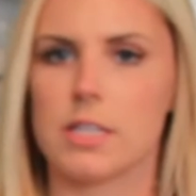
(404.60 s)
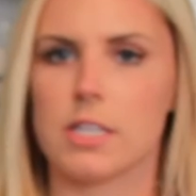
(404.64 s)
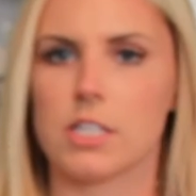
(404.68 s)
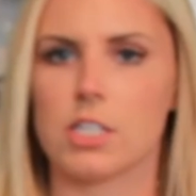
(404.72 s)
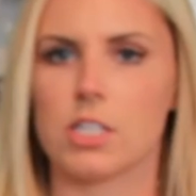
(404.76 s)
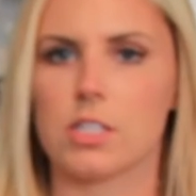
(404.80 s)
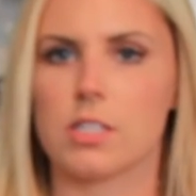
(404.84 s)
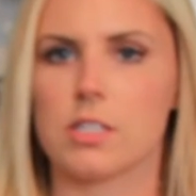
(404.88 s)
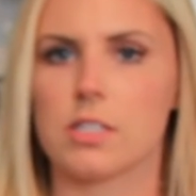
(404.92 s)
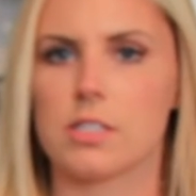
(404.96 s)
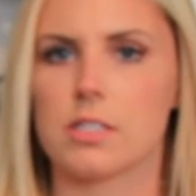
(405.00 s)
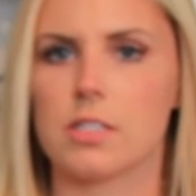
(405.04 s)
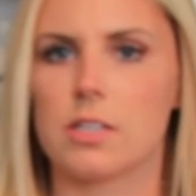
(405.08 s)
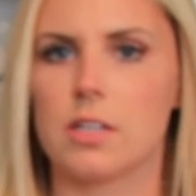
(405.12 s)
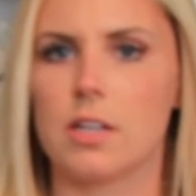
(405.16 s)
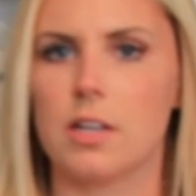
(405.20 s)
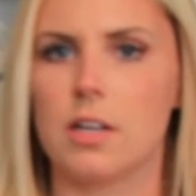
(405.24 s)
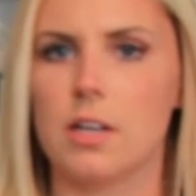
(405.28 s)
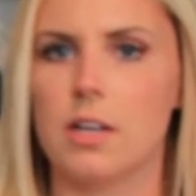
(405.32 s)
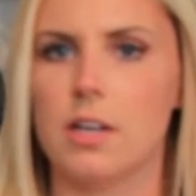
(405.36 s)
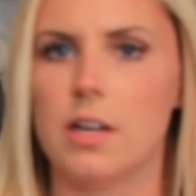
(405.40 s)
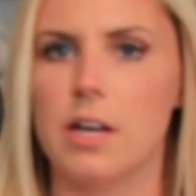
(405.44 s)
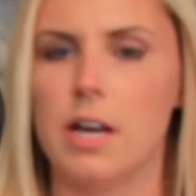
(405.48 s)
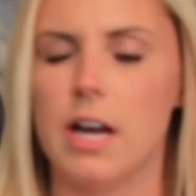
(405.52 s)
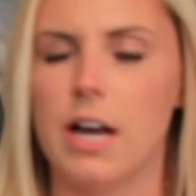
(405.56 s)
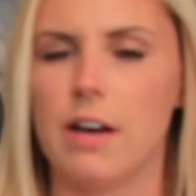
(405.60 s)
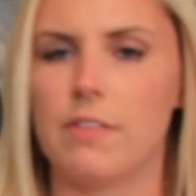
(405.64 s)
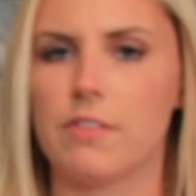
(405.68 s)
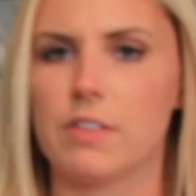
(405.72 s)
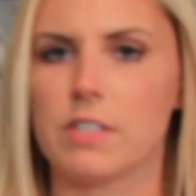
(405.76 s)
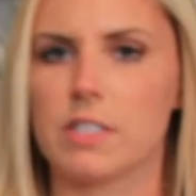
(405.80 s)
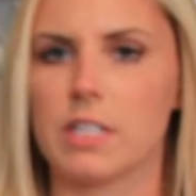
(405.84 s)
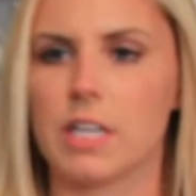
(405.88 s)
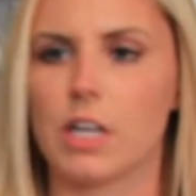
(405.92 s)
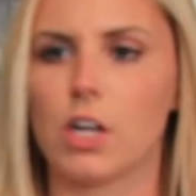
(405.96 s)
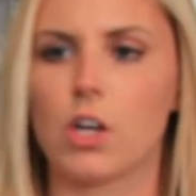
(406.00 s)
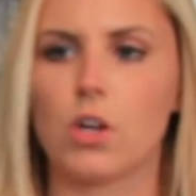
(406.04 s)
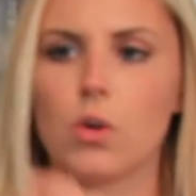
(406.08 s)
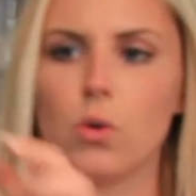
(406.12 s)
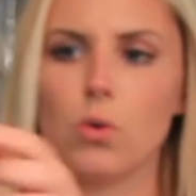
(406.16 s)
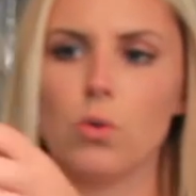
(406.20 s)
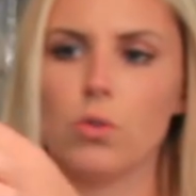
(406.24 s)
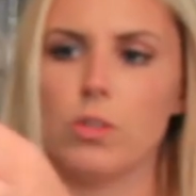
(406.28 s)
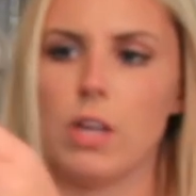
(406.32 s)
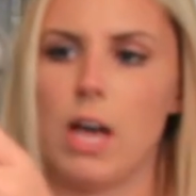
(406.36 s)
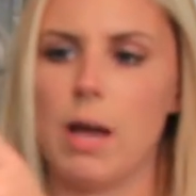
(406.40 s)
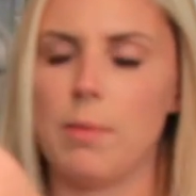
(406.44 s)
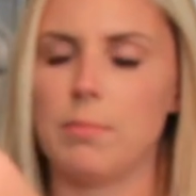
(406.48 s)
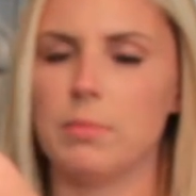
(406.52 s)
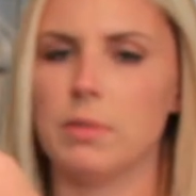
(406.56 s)
they just have this like
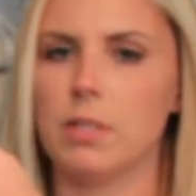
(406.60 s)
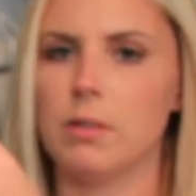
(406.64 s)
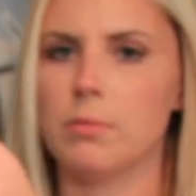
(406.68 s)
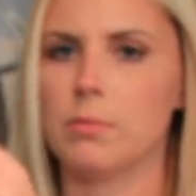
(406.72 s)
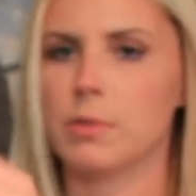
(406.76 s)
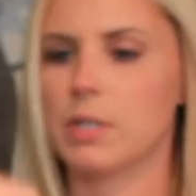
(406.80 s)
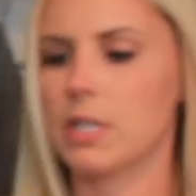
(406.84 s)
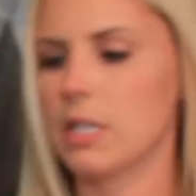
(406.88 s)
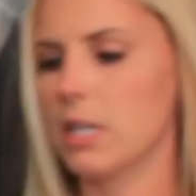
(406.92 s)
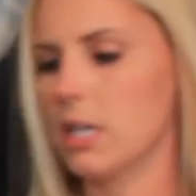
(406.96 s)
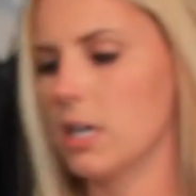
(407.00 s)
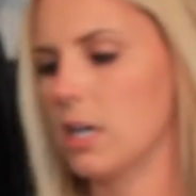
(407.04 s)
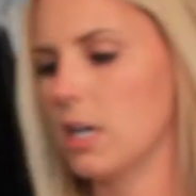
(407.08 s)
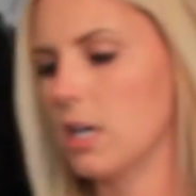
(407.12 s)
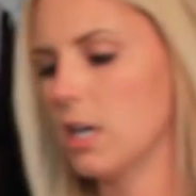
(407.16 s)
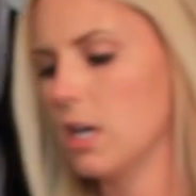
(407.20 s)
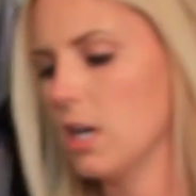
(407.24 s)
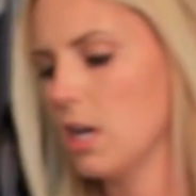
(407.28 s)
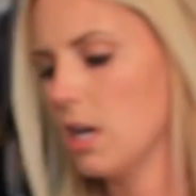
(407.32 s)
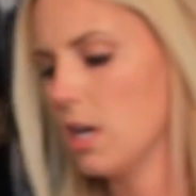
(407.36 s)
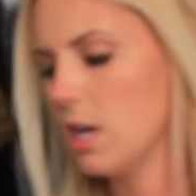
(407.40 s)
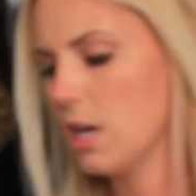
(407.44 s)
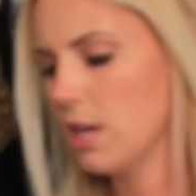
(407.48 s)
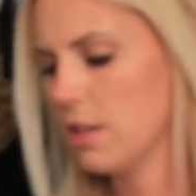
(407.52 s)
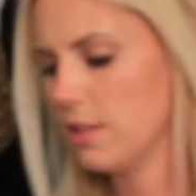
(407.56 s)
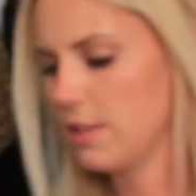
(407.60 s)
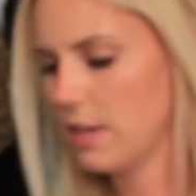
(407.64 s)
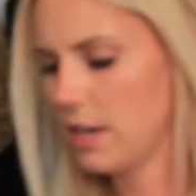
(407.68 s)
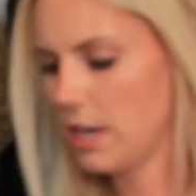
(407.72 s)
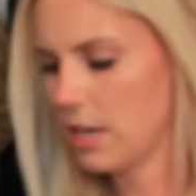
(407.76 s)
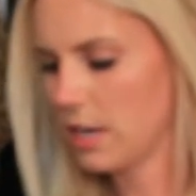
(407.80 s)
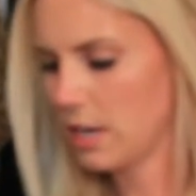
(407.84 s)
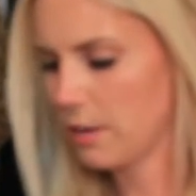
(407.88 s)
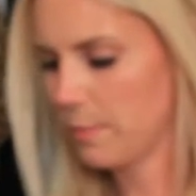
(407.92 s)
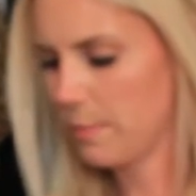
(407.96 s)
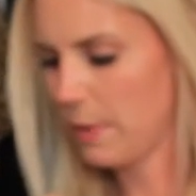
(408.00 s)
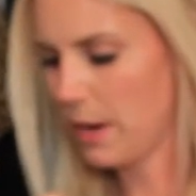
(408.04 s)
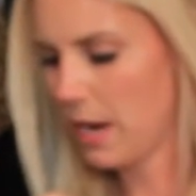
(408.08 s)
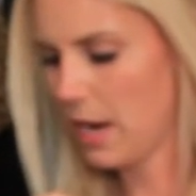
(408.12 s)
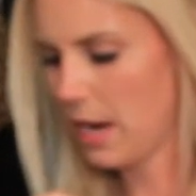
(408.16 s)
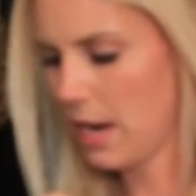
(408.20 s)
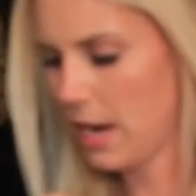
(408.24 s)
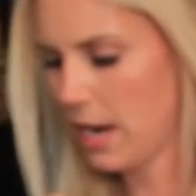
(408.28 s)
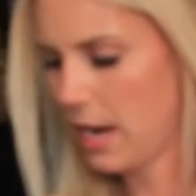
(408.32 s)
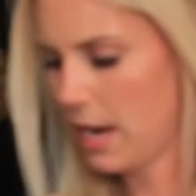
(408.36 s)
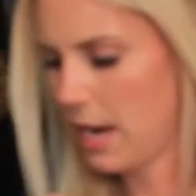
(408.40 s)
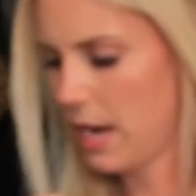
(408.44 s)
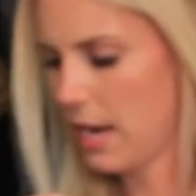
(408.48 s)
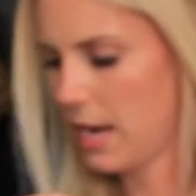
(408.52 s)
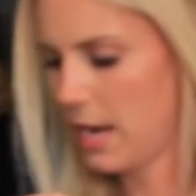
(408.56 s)
gold emblem here. They're
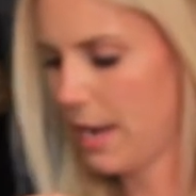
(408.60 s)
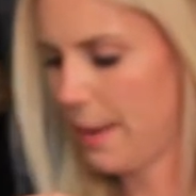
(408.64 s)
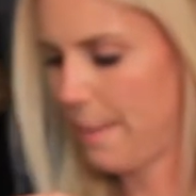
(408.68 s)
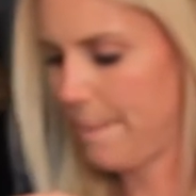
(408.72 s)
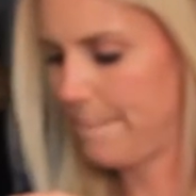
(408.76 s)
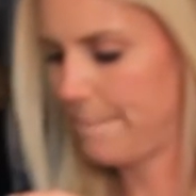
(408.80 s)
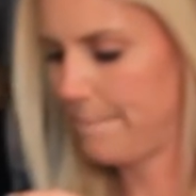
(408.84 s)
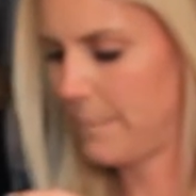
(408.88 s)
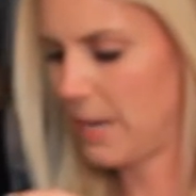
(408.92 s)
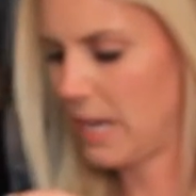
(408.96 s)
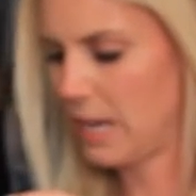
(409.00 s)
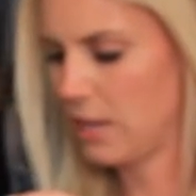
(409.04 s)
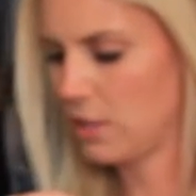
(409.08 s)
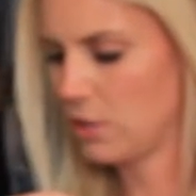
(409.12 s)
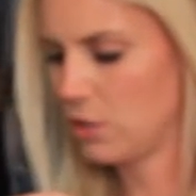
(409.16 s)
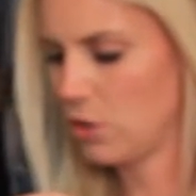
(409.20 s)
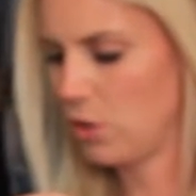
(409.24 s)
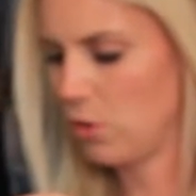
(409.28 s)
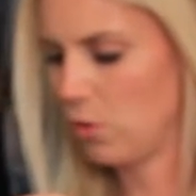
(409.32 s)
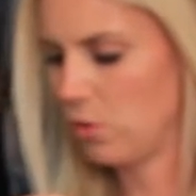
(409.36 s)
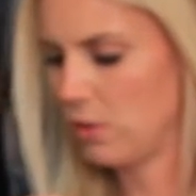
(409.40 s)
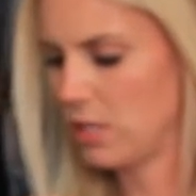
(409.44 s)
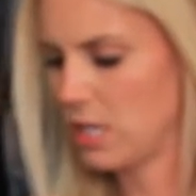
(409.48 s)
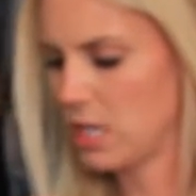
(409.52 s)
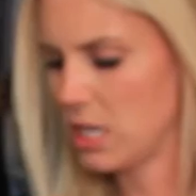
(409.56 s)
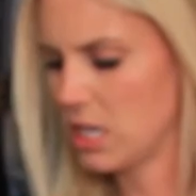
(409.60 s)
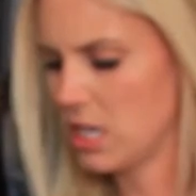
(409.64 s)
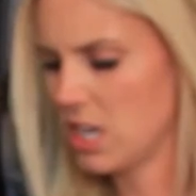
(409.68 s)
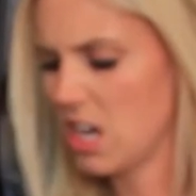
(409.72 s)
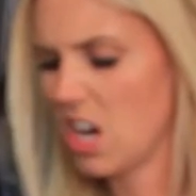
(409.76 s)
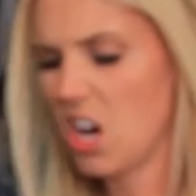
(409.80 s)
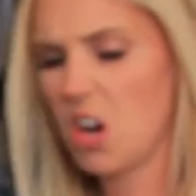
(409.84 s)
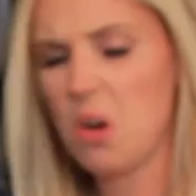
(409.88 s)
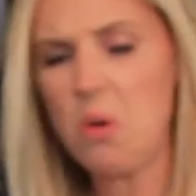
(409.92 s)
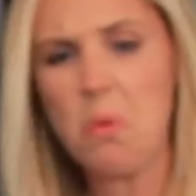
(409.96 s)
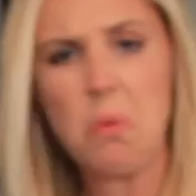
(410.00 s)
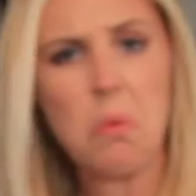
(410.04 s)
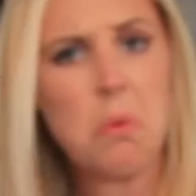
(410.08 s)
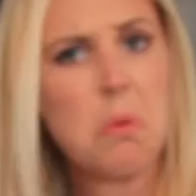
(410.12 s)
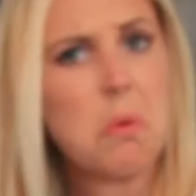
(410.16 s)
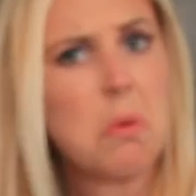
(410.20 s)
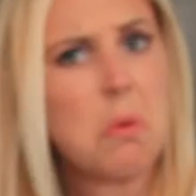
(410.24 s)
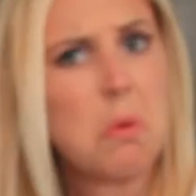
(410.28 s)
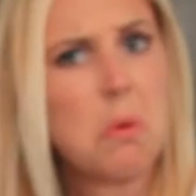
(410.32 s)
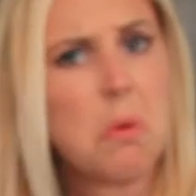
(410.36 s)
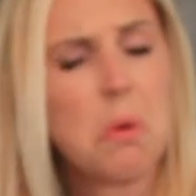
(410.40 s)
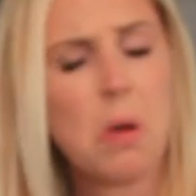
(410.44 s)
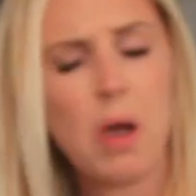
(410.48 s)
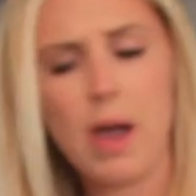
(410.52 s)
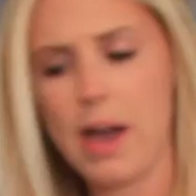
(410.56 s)
by Bandolino.
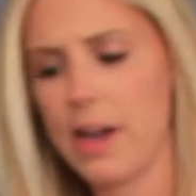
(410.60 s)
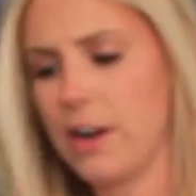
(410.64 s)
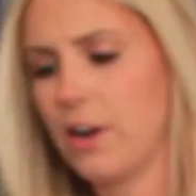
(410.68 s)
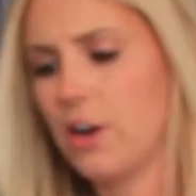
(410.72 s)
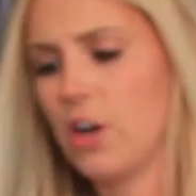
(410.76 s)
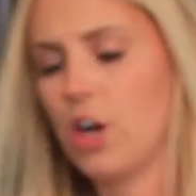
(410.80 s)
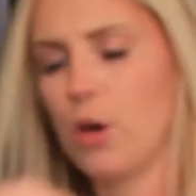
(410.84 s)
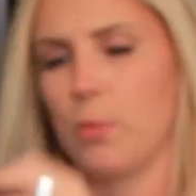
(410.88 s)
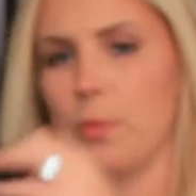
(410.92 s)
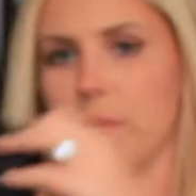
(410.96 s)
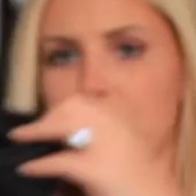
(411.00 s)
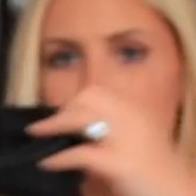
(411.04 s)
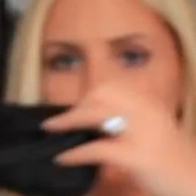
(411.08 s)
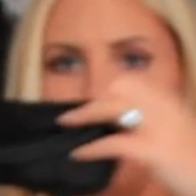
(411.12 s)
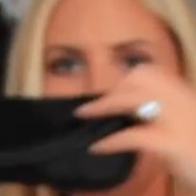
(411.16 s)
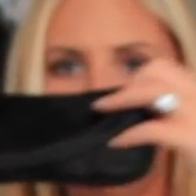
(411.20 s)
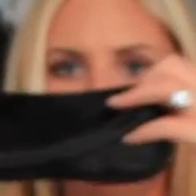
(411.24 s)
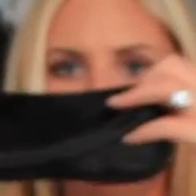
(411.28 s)
I don't know, but they